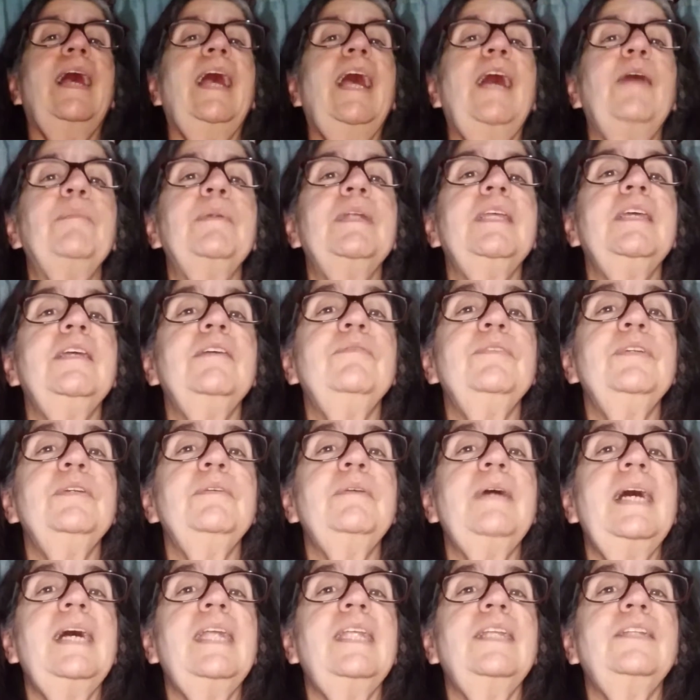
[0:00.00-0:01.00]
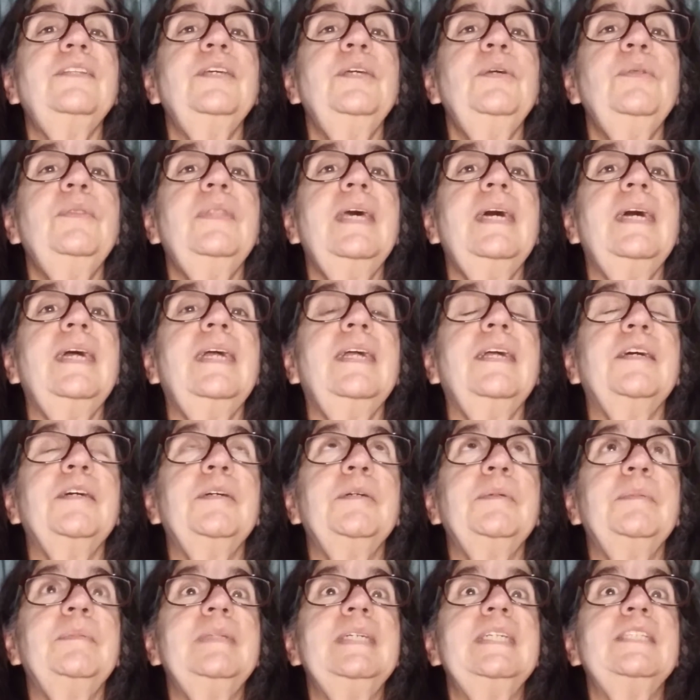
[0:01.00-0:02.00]
How many of you had a toothache?
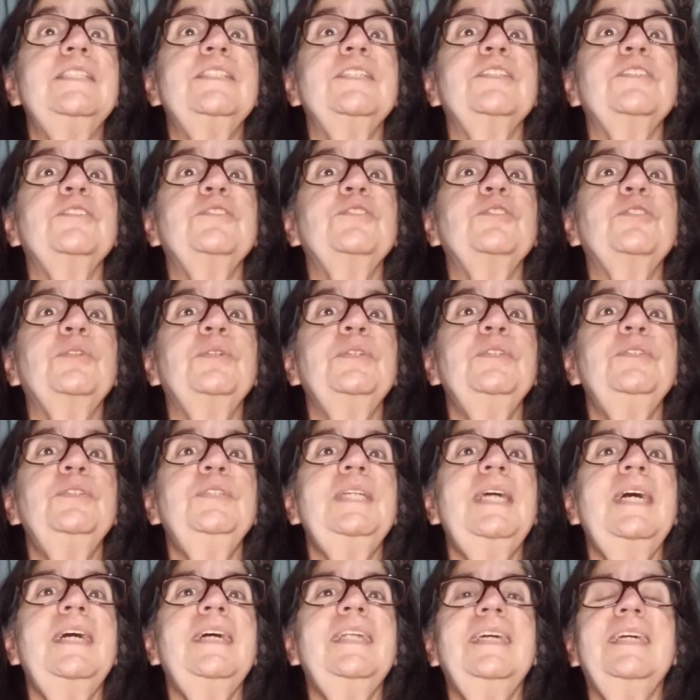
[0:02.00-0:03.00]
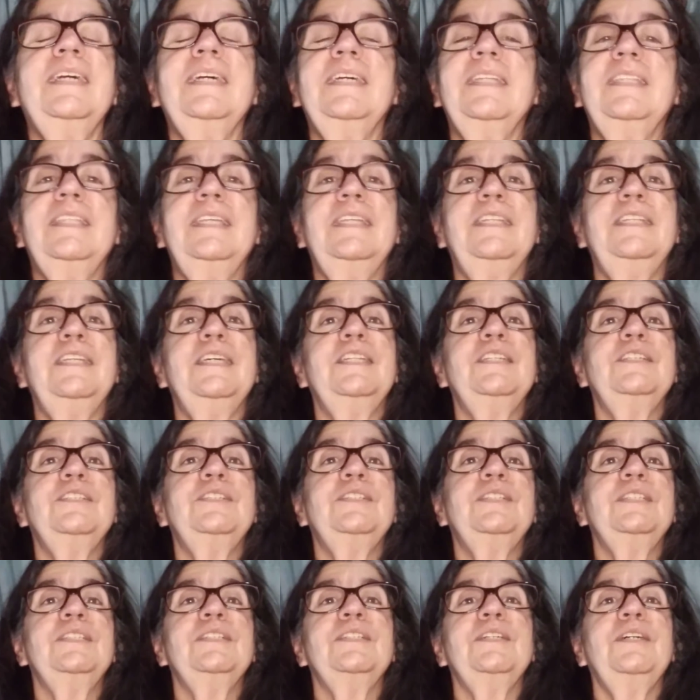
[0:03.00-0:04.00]
It's excruciating. The
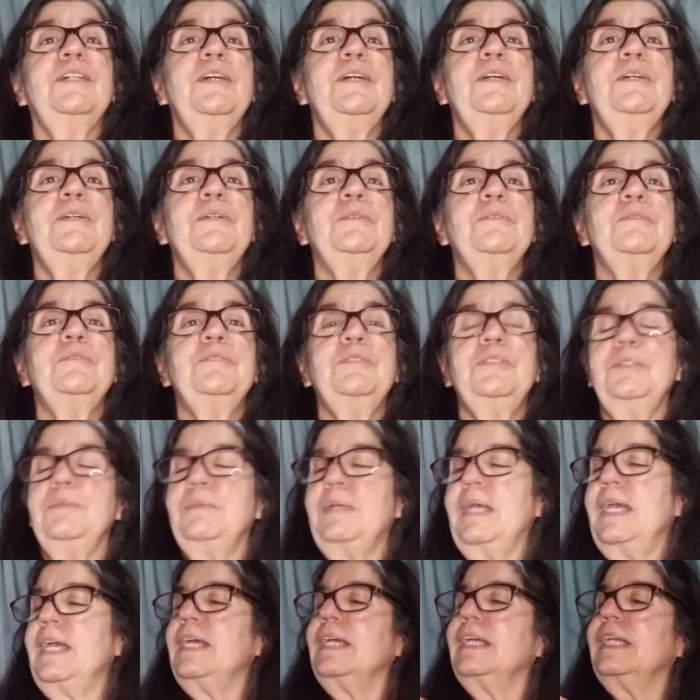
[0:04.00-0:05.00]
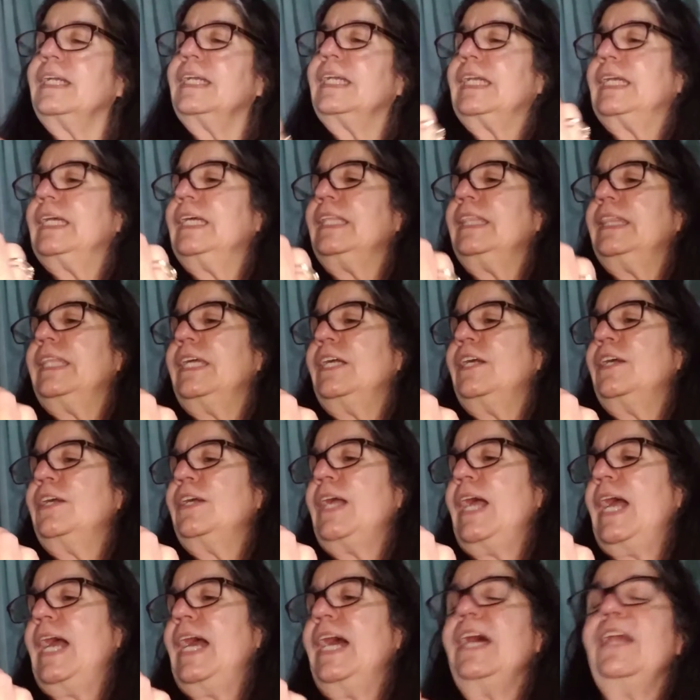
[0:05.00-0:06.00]
dentist is closed. You can't get
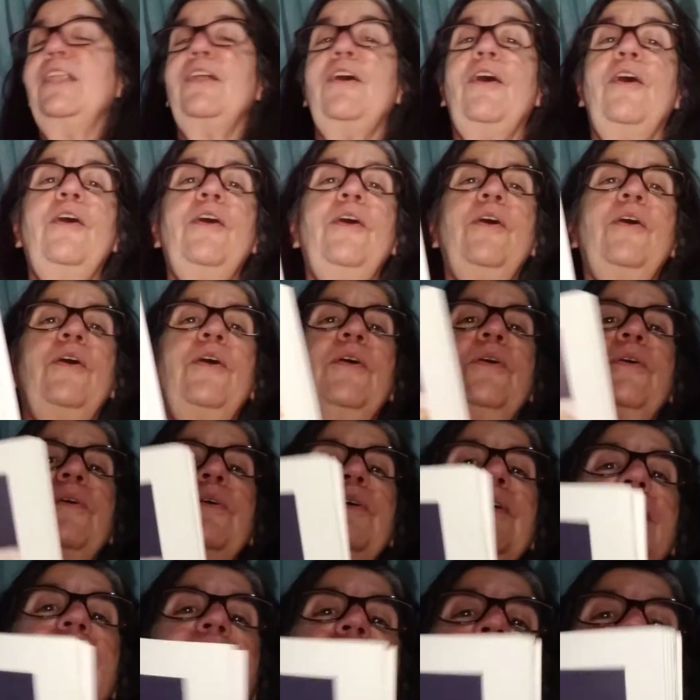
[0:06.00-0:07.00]
there at all.